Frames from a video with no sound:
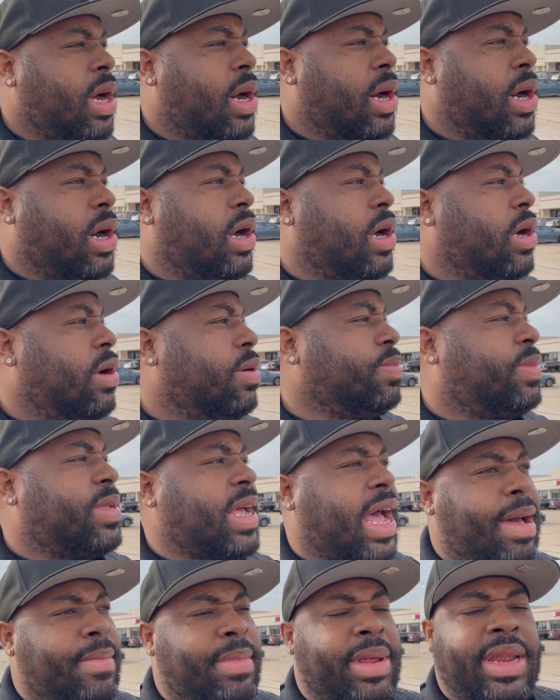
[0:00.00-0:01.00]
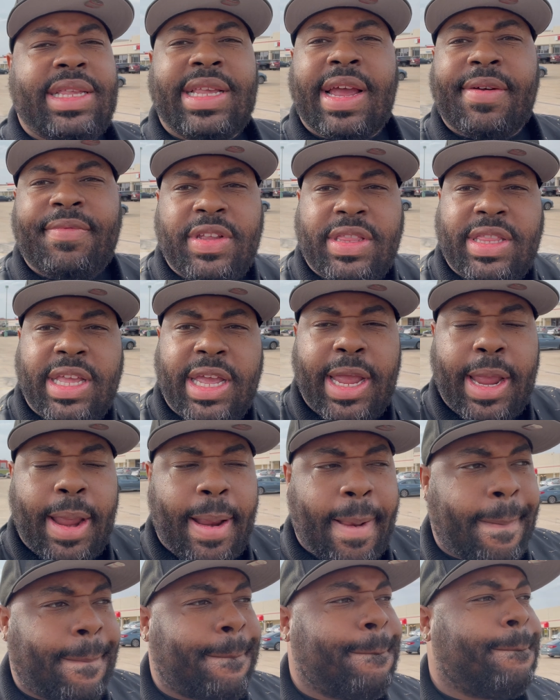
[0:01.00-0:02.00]
Um, timing is
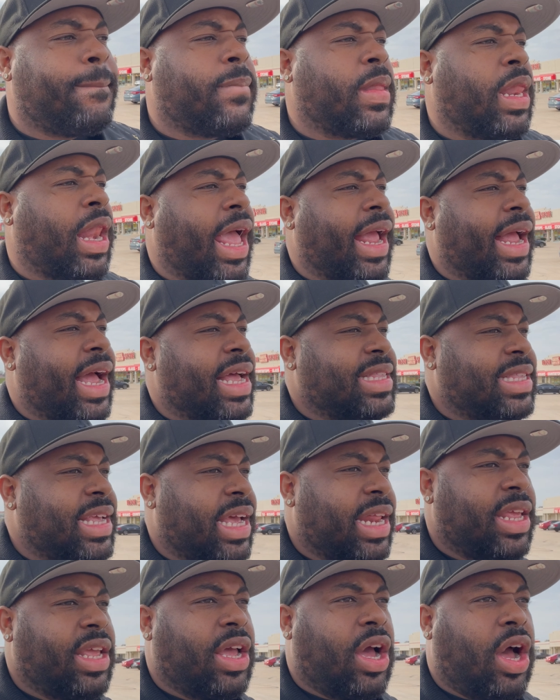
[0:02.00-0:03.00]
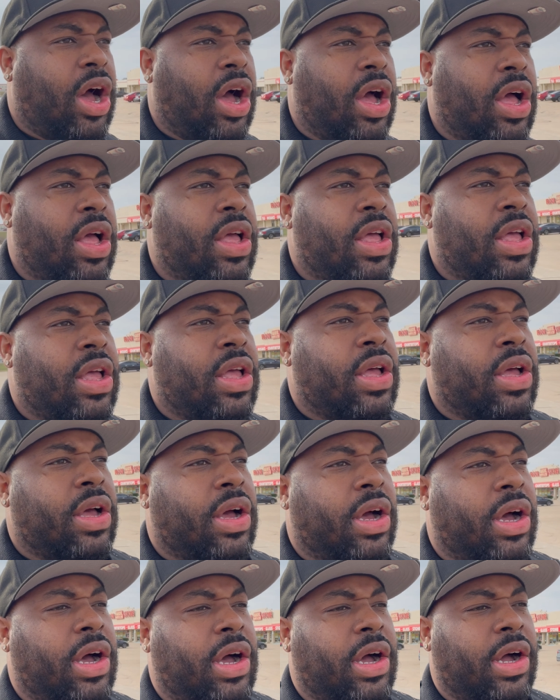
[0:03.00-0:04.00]
everything like I say to y'all,
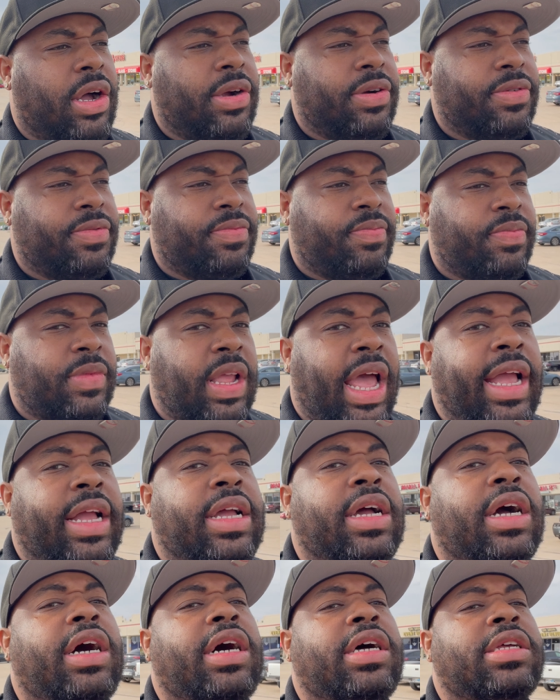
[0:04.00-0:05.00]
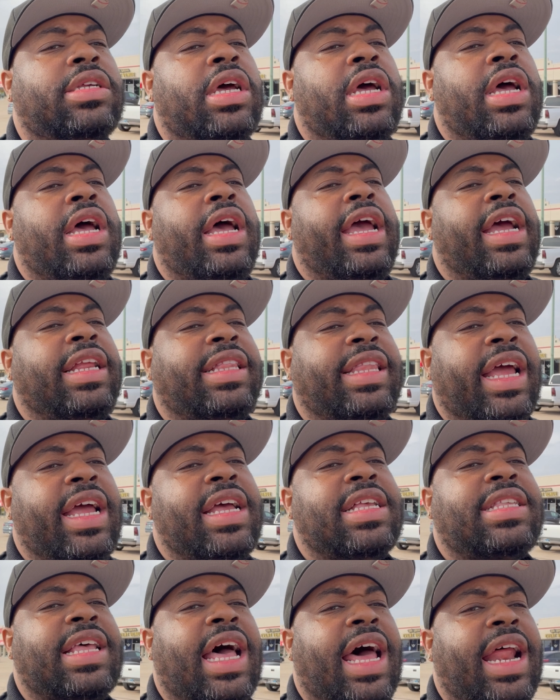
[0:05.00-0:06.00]
uh, hey, could hit the
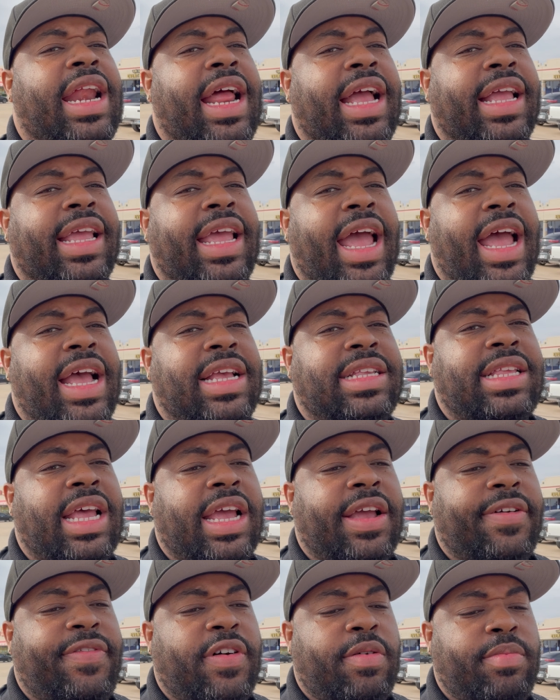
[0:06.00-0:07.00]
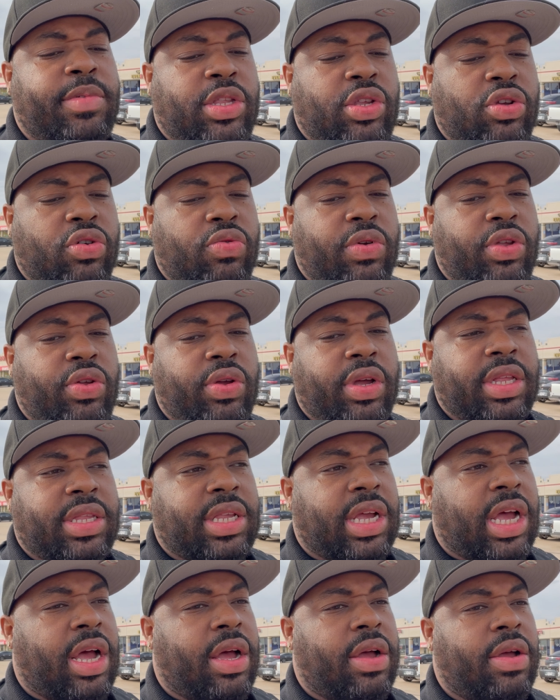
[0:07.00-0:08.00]
inside of that gas tank for me too when you get
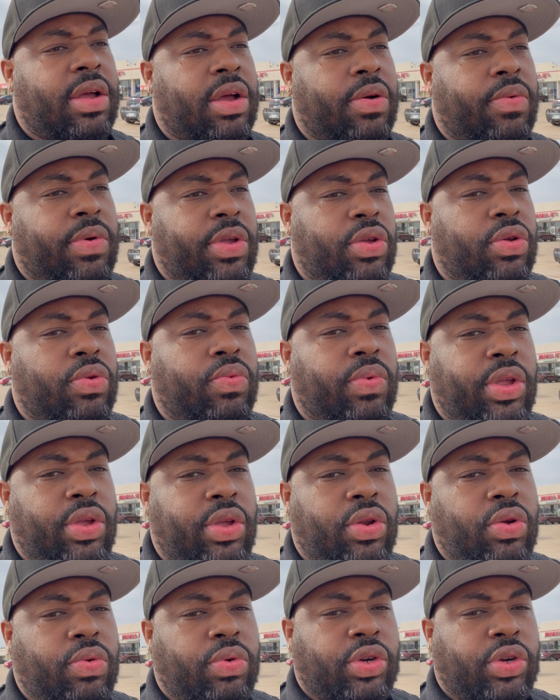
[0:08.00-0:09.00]
time, when you, when you, do,